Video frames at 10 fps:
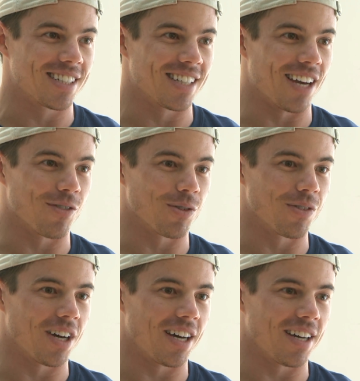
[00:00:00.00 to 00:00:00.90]
Every
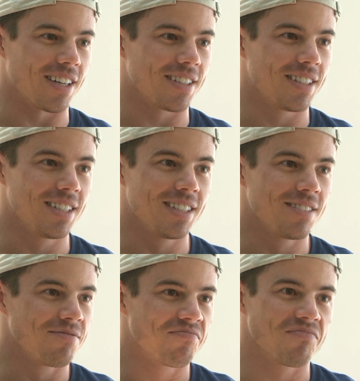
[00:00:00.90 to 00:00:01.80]
uh,
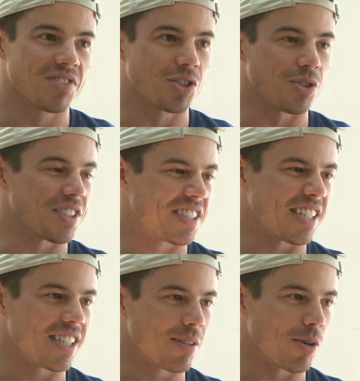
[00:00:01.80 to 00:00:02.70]
as soon as I sent the
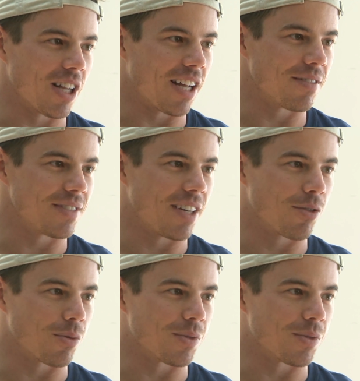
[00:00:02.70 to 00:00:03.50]
email out, everyone was